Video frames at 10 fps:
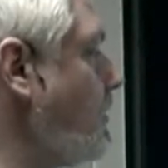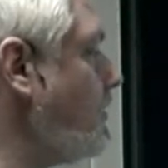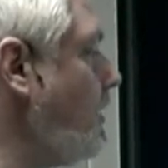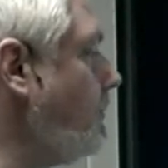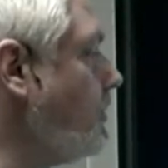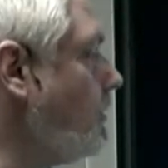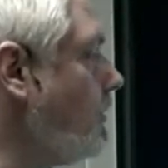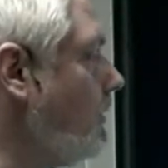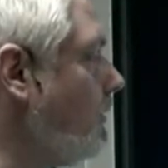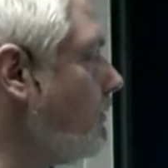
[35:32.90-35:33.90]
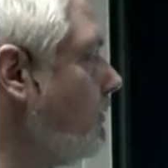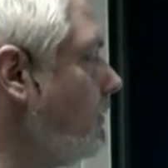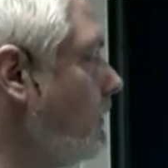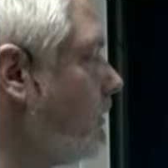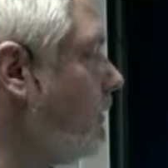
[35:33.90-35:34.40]
snapshot, also
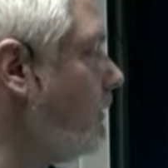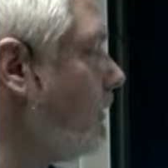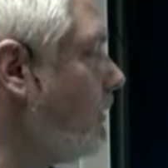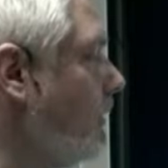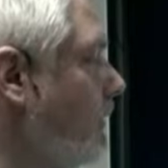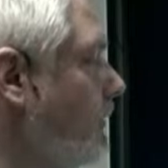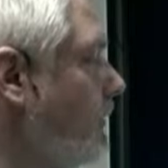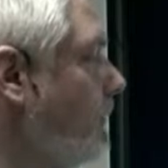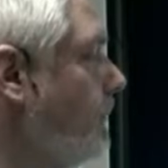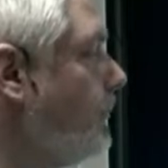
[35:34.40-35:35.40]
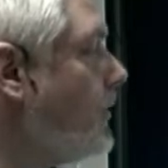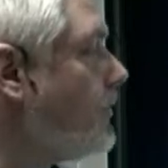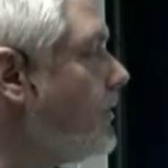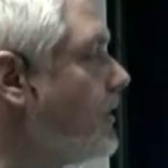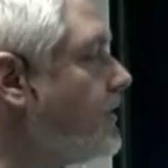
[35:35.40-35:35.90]
occurring costs. So you
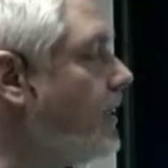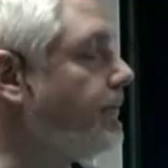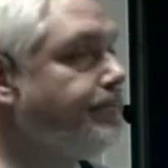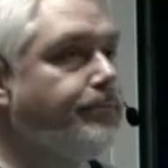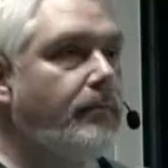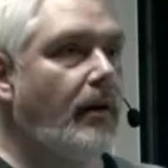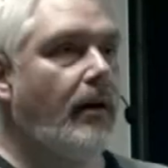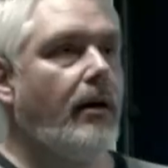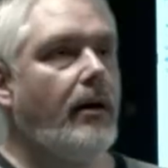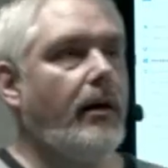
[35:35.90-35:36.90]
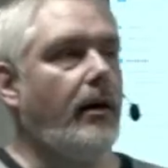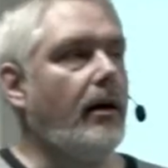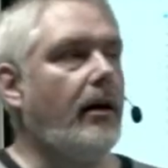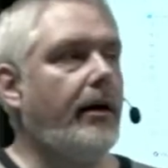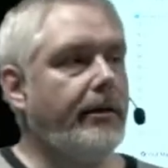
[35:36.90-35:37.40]
can see, in
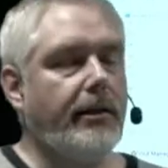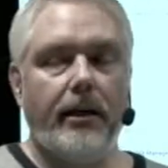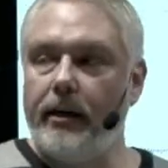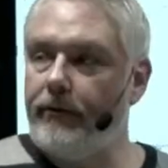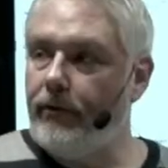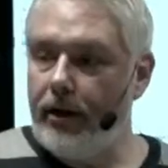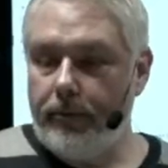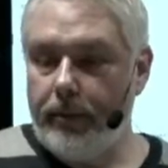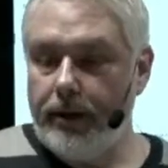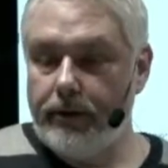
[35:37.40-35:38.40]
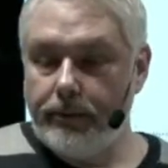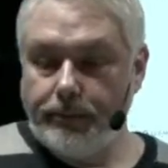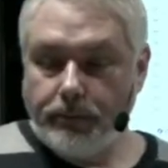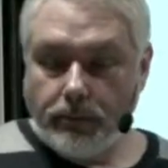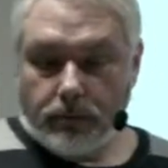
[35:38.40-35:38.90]
an environment
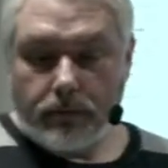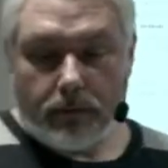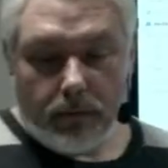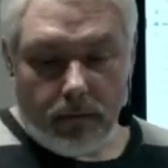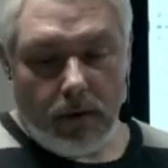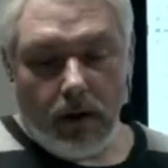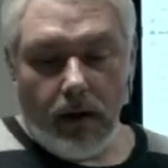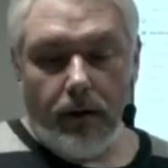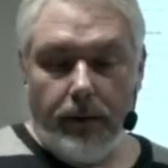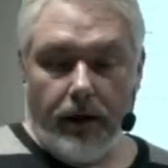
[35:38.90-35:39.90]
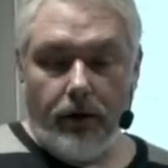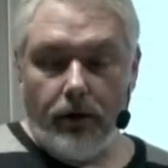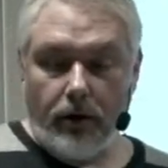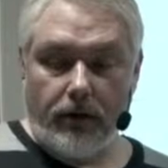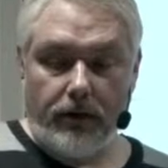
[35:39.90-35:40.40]
at a bigger
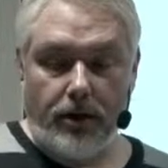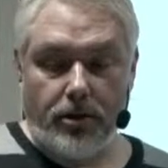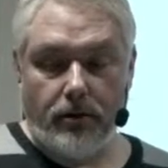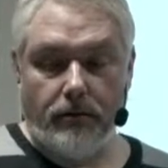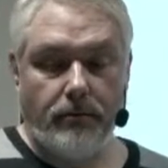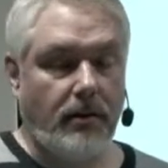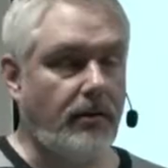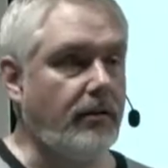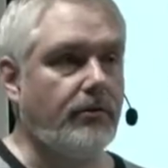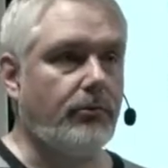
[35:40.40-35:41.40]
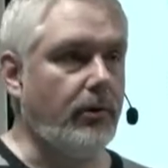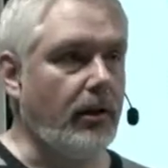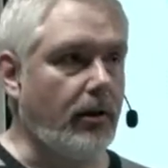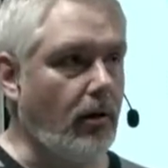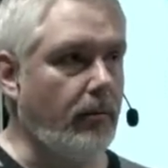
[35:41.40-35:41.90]
organization, this is really
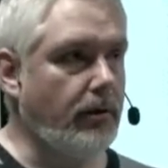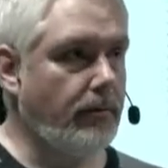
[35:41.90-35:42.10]
common.